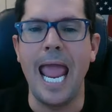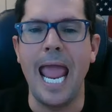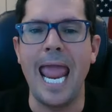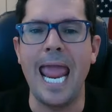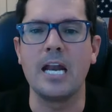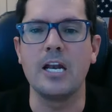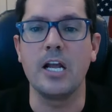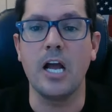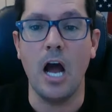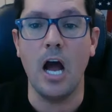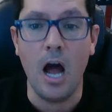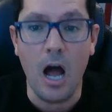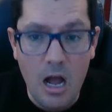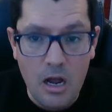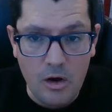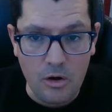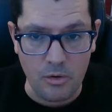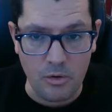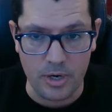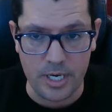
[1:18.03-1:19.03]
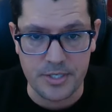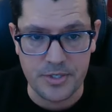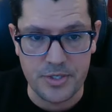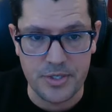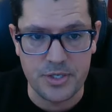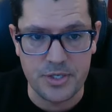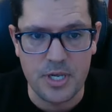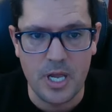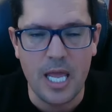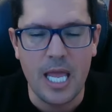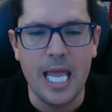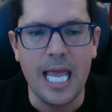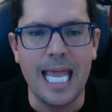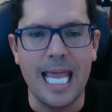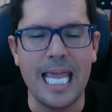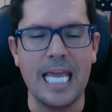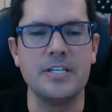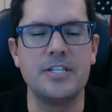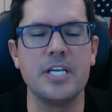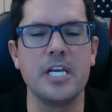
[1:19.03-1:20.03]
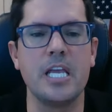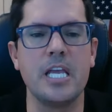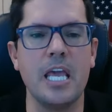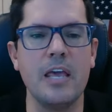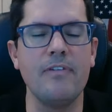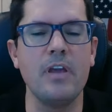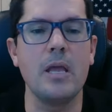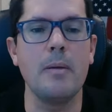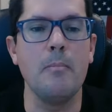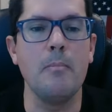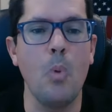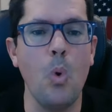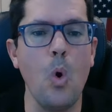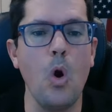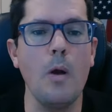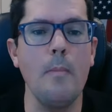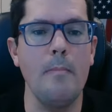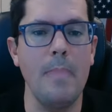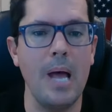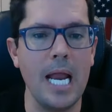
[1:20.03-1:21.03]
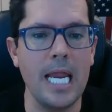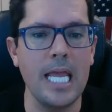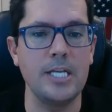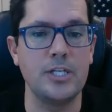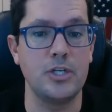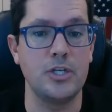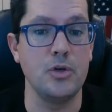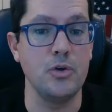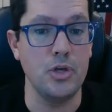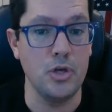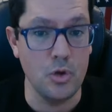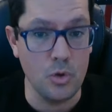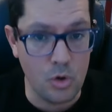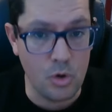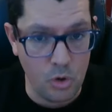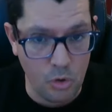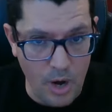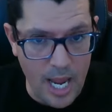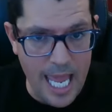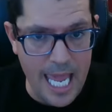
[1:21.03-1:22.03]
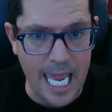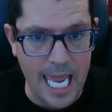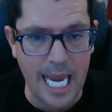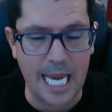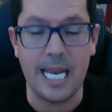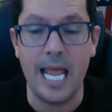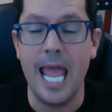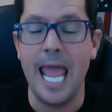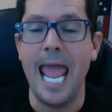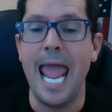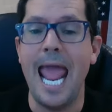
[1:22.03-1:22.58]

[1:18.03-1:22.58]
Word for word: and Congress into giving more money to Ukraine